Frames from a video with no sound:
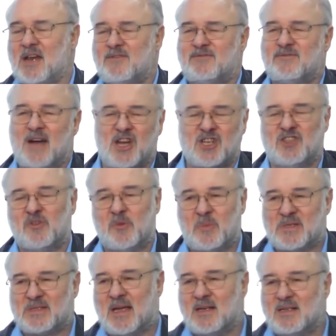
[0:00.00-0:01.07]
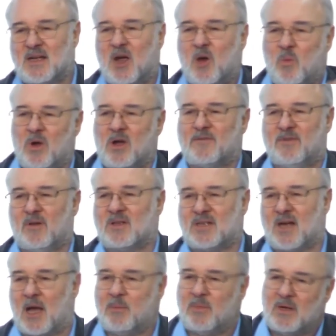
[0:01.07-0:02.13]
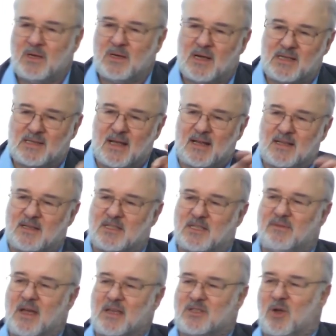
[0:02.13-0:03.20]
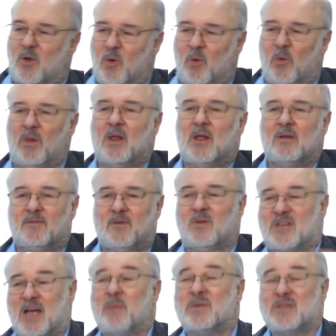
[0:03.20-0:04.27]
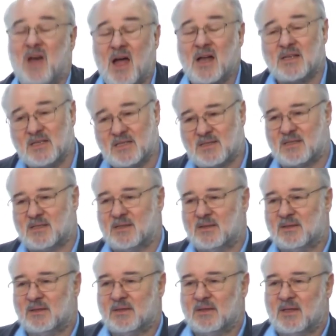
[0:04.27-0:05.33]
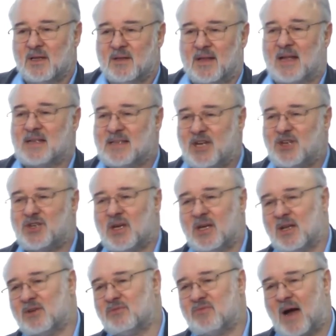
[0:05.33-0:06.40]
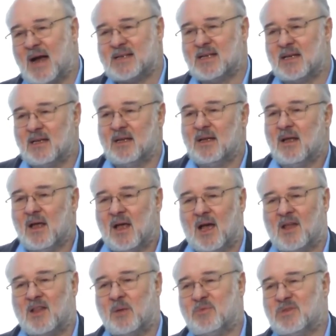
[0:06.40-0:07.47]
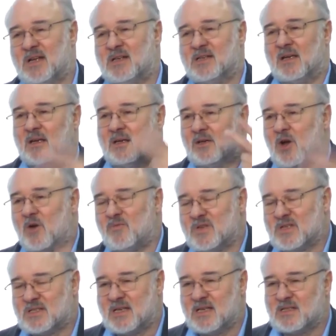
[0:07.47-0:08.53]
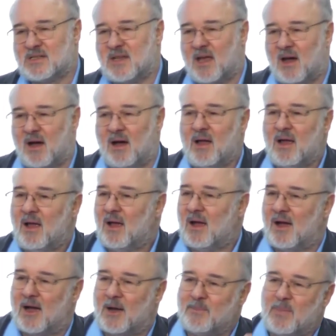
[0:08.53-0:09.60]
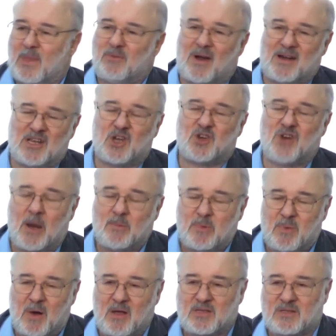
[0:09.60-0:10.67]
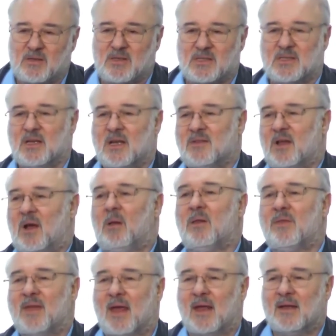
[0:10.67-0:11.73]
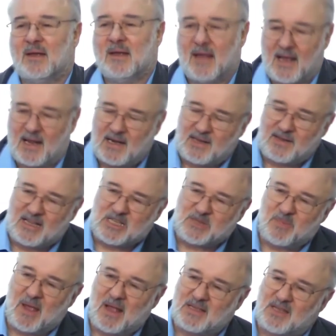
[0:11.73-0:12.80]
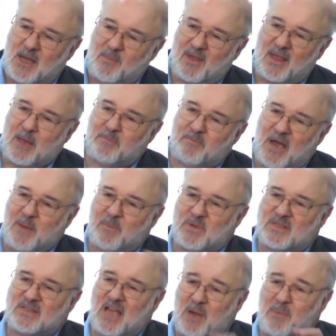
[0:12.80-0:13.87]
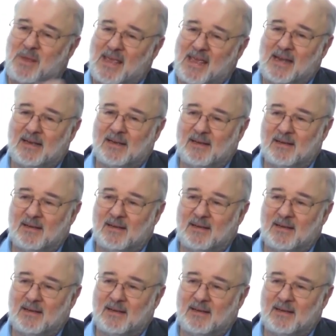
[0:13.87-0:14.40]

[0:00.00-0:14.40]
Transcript: fraction of a percent work full-time as editors. The rest are all full-time scientists. They're teaching, they're writing, they're presenting at conferences, they are writing grant proposals, the whole thing. And in their spare time, they get papers coming in